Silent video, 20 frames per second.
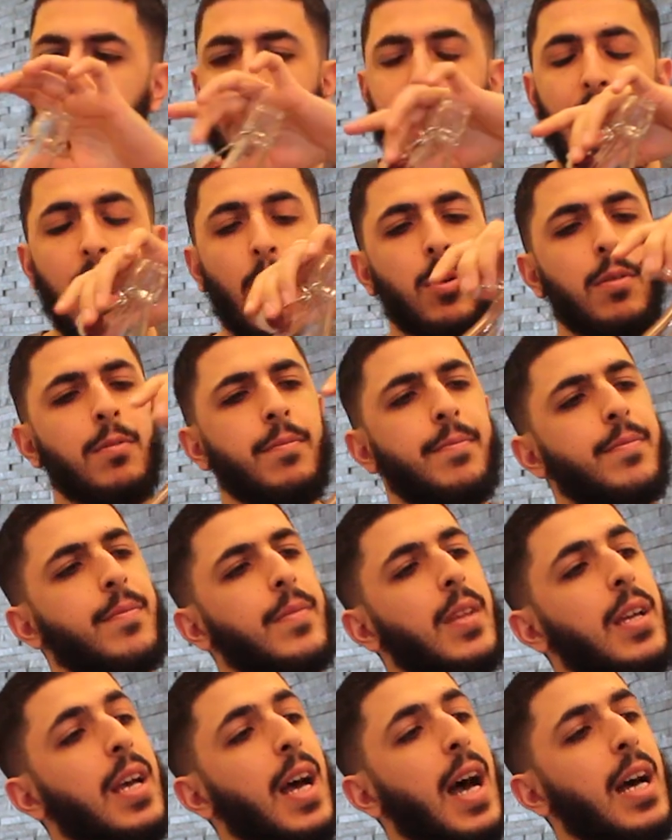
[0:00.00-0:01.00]
Now,
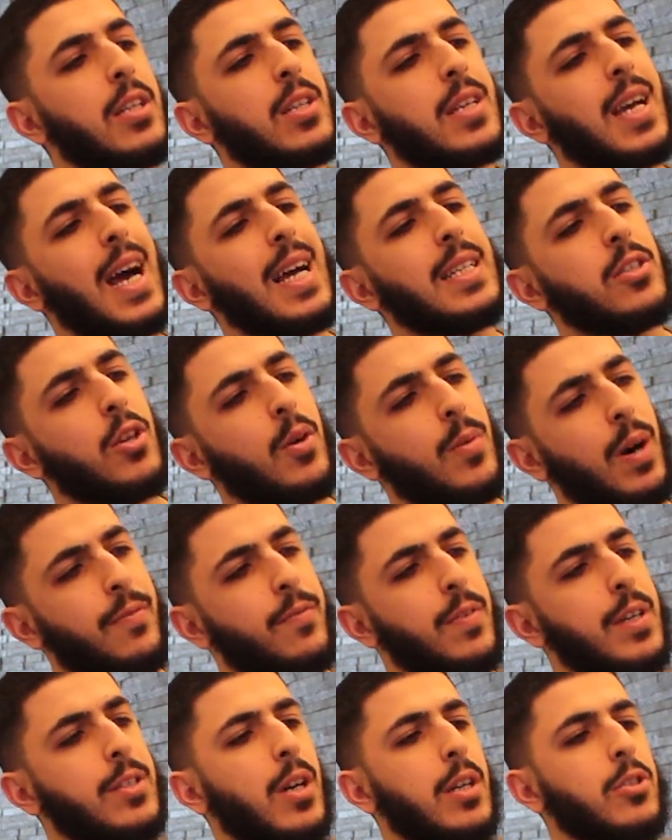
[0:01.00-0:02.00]
as you guys know,
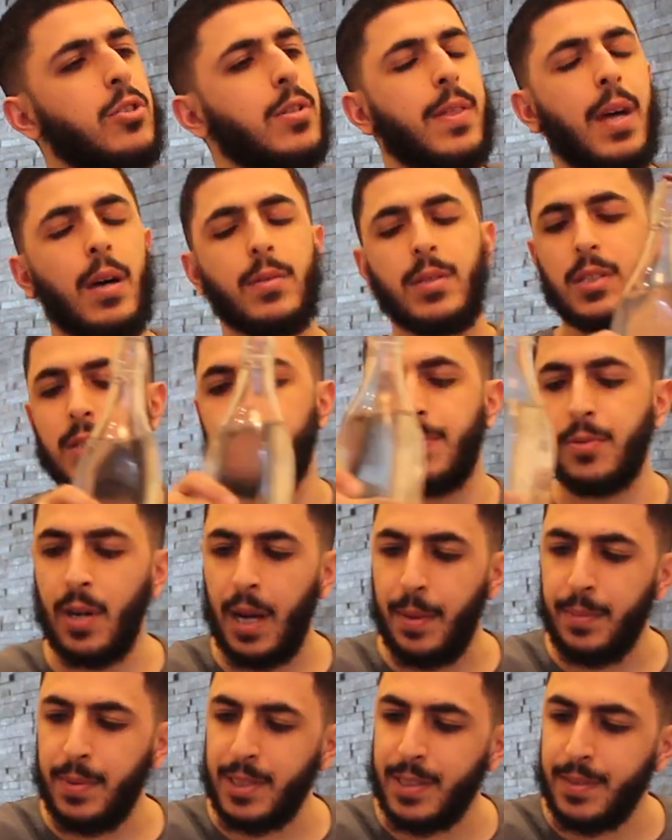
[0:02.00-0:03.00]
I've reached 100,000
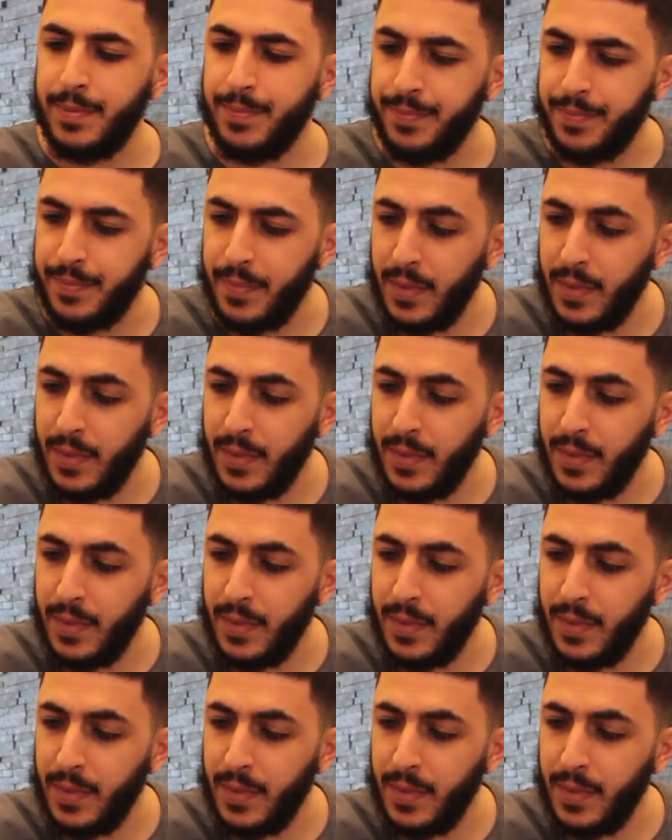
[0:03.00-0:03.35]
subscribers.